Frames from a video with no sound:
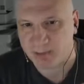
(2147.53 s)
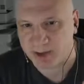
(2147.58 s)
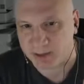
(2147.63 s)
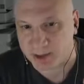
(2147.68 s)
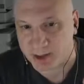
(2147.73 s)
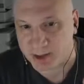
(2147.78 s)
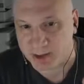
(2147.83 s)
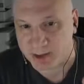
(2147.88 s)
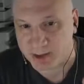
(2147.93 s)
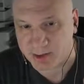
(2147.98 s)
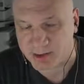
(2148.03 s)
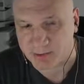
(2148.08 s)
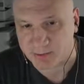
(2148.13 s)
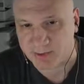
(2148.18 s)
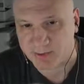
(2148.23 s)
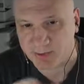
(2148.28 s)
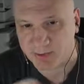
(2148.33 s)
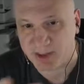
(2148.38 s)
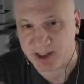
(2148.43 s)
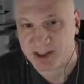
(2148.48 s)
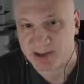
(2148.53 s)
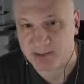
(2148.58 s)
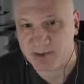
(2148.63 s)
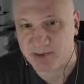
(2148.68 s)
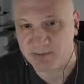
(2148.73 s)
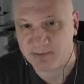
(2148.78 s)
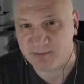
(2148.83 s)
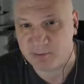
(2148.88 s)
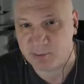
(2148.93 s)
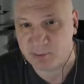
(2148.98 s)
But there's a
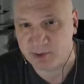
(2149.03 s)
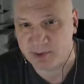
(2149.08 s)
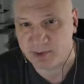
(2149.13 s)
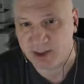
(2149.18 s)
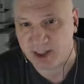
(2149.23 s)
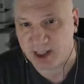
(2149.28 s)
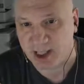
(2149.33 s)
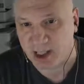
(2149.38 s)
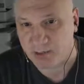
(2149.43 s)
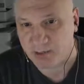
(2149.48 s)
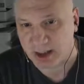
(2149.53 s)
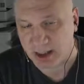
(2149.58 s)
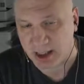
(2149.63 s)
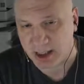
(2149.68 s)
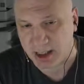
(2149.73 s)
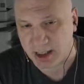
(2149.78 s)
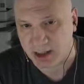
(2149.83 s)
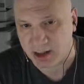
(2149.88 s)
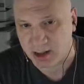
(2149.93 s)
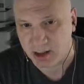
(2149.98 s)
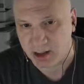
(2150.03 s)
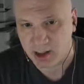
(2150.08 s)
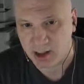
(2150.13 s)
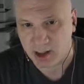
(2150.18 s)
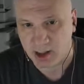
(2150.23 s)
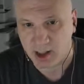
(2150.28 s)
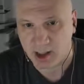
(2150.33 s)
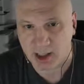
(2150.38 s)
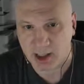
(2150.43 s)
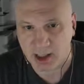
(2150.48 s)
replacement for the Kaby Lake
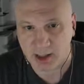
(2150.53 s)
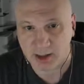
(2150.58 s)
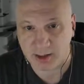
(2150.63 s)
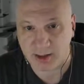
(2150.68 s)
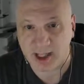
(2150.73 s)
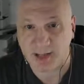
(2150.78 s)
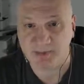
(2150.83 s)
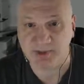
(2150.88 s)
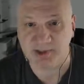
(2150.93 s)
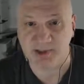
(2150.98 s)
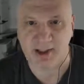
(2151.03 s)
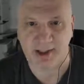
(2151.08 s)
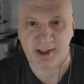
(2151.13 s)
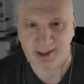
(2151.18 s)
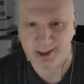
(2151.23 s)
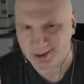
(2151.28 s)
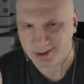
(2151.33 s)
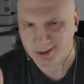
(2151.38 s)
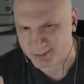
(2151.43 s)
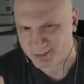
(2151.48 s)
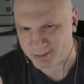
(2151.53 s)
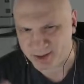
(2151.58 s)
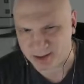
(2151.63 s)
laptop,